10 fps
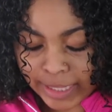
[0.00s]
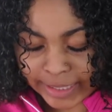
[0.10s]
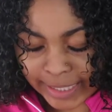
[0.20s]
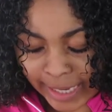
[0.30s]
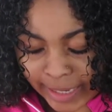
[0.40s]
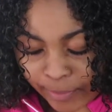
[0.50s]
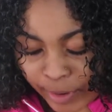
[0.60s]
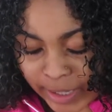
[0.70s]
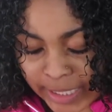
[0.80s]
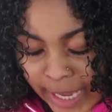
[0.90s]
The second
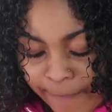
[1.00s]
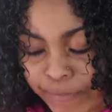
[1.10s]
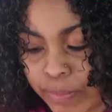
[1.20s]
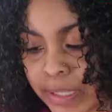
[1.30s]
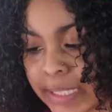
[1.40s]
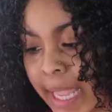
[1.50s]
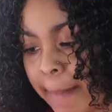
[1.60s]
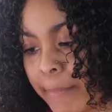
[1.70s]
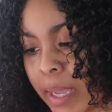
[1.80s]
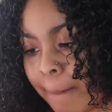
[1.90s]
one, same from the
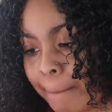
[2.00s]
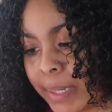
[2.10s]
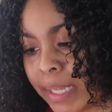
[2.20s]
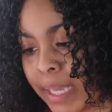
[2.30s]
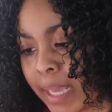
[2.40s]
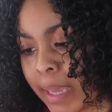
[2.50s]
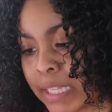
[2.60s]
same company.